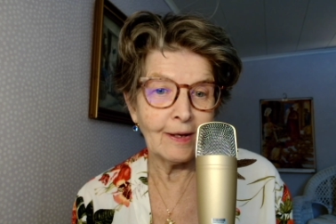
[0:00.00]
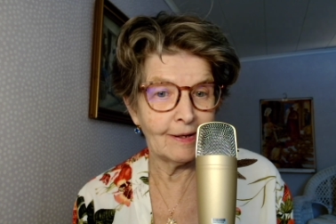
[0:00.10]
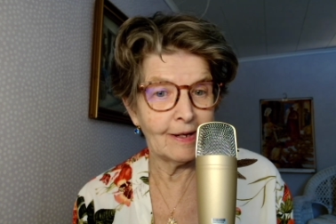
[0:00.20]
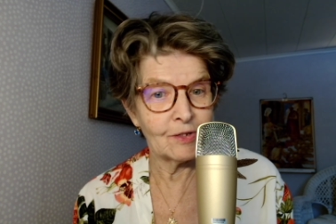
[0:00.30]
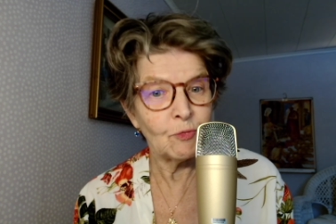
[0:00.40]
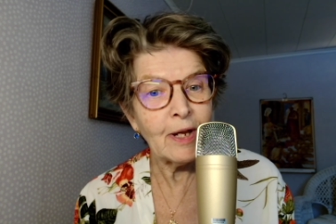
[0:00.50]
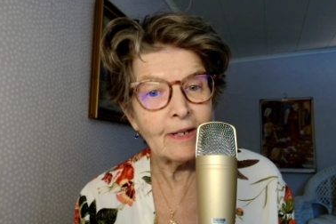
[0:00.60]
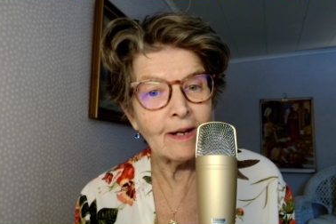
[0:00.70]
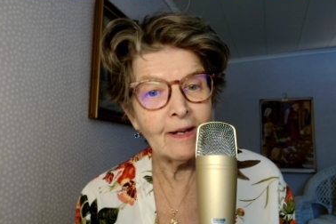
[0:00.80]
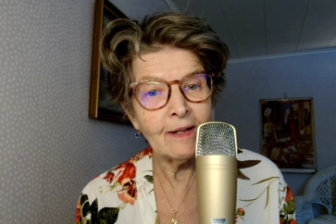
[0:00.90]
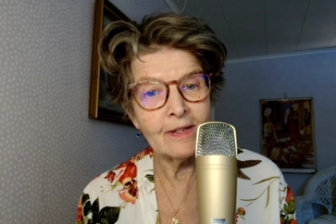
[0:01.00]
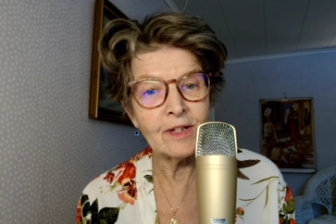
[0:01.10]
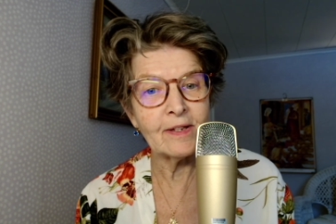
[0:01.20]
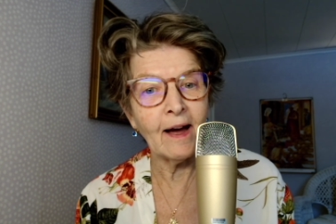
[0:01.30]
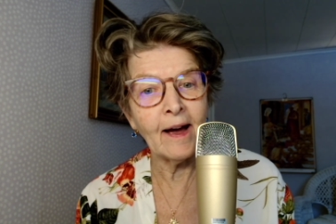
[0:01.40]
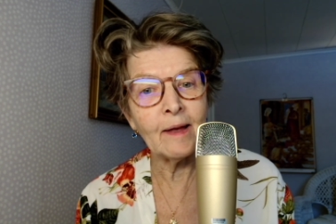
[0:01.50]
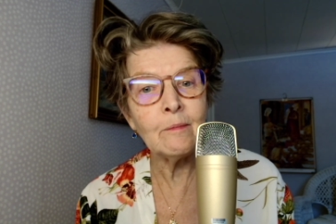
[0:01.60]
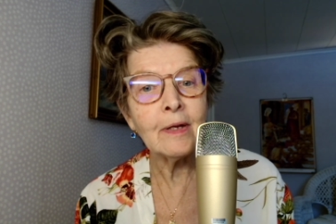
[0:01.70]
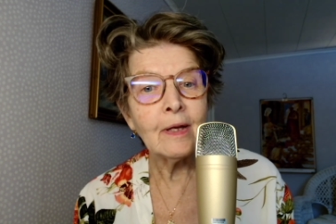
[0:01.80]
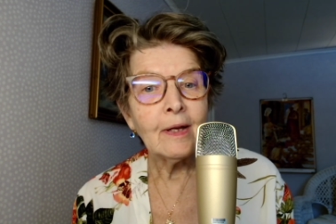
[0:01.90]
as Rita this
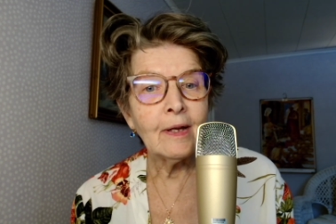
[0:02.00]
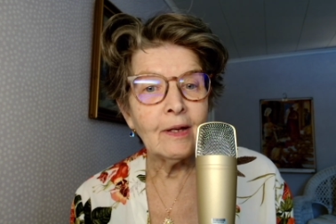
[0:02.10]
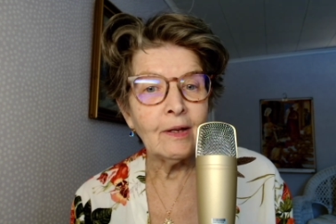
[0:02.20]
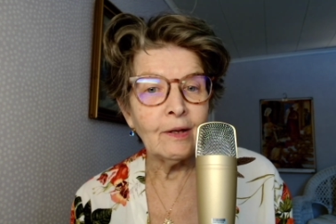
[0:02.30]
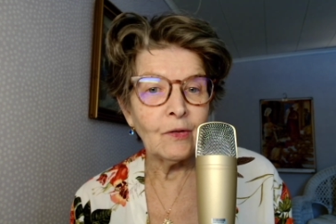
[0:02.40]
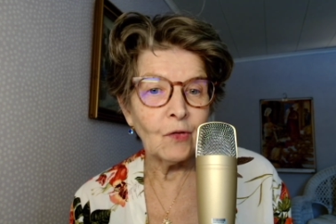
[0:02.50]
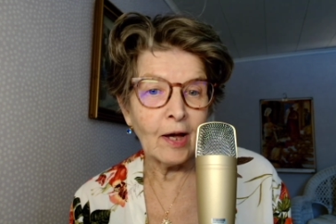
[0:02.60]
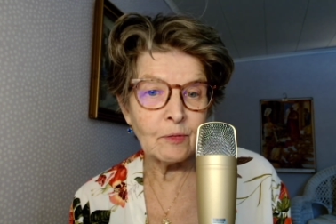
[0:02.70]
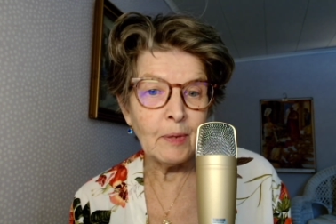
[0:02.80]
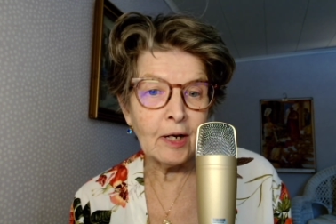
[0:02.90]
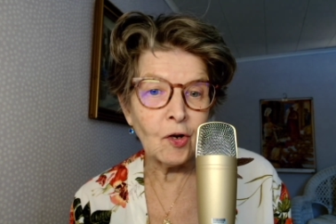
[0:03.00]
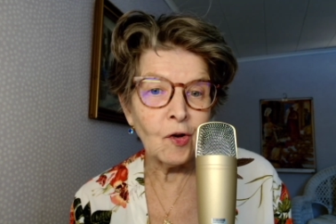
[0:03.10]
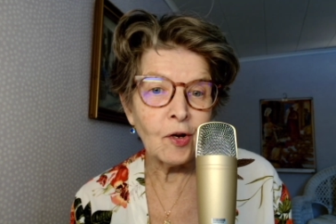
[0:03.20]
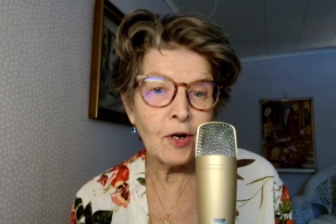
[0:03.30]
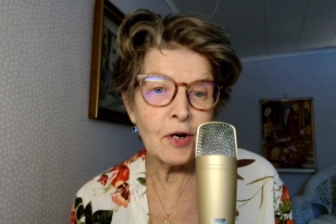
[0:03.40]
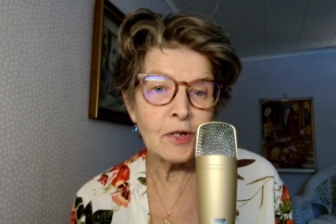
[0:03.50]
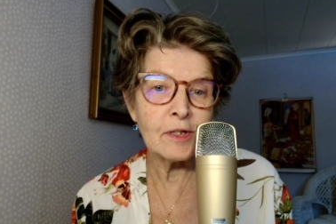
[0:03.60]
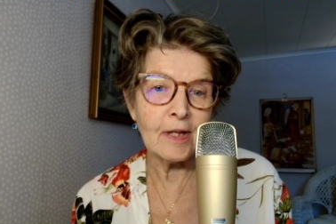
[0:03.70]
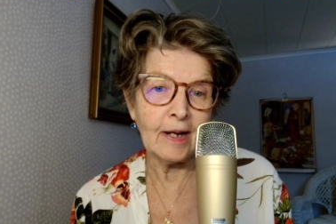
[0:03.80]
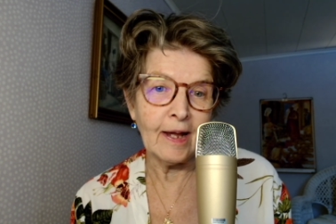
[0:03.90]
time, has been a
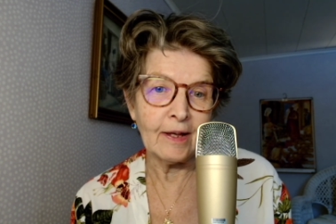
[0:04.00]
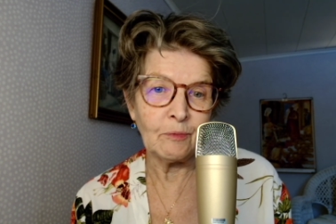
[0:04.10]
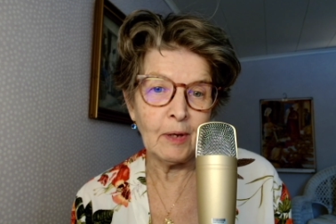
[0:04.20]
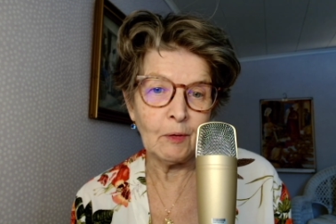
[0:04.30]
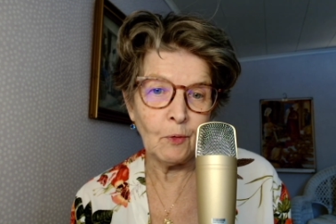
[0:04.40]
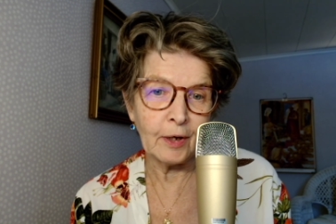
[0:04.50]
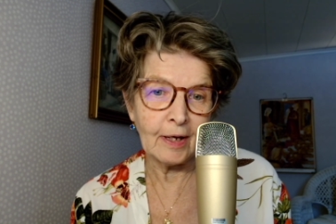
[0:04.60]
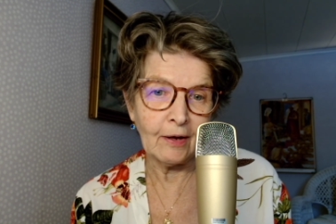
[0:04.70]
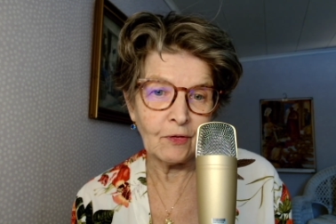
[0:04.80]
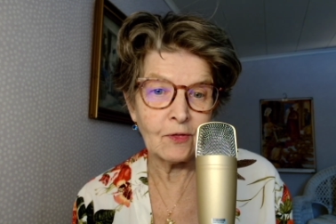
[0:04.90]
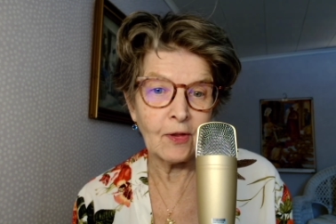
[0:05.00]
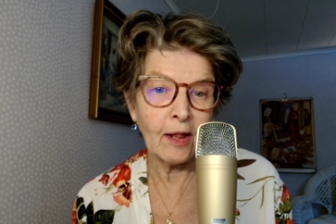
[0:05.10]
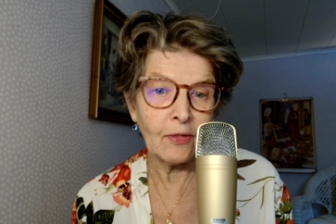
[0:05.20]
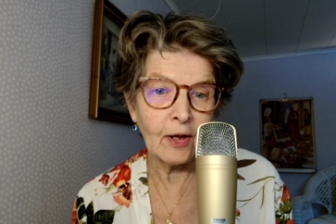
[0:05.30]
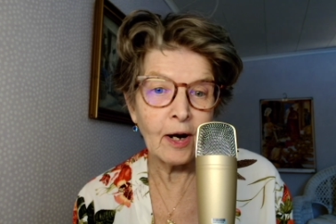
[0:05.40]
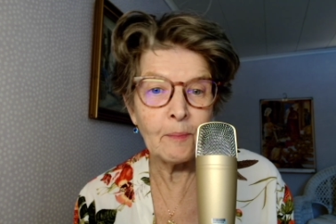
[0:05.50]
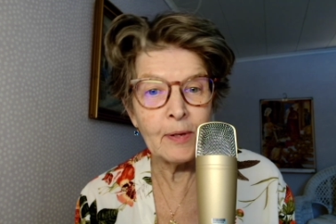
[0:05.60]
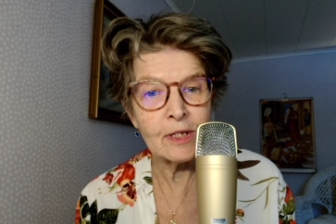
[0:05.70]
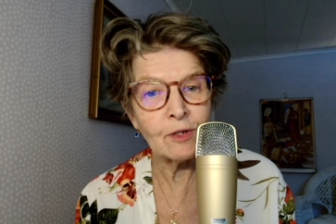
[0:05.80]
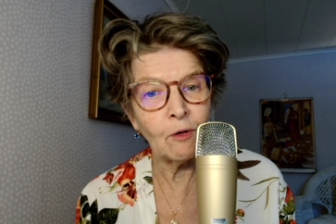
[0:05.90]
nurse and has been working as a
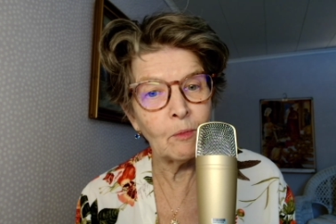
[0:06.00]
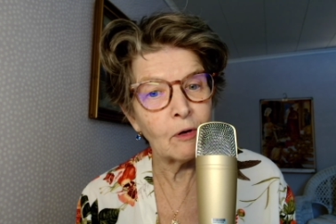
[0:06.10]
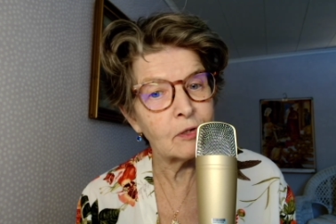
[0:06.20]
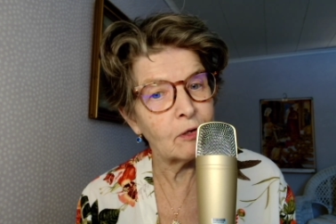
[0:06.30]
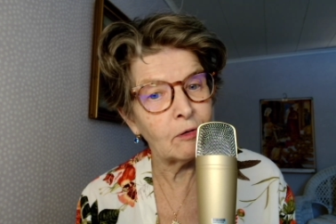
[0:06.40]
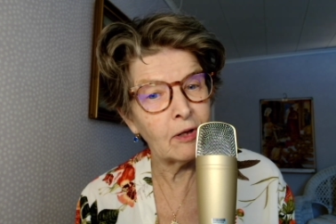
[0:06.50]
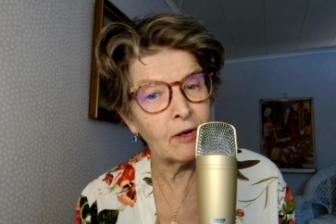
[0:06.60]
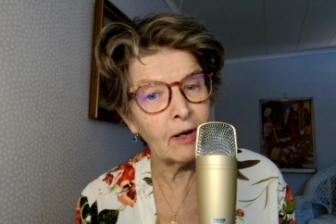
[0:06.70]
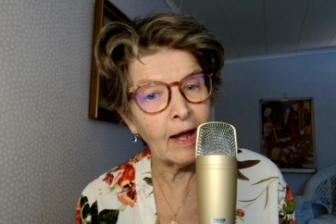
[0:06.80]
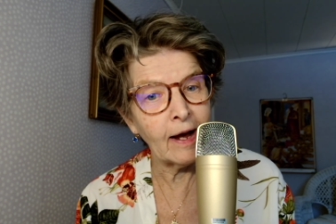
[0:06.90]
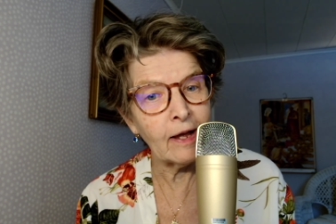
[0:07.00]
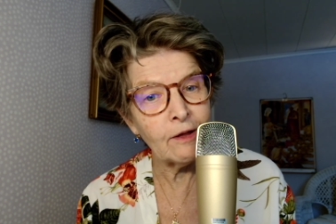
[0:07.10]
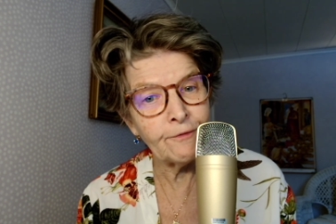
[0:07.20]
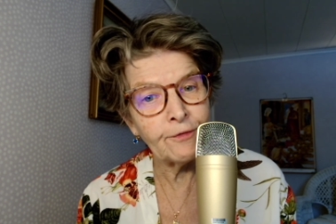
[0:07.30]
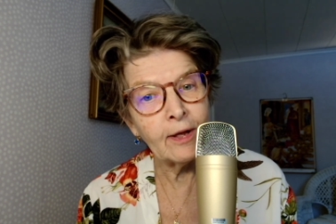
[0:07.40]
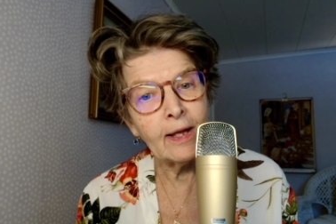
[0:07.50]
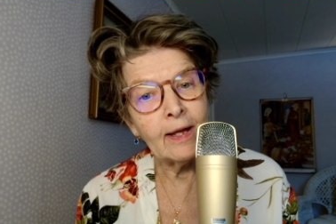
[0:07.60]
therapist almost all her life,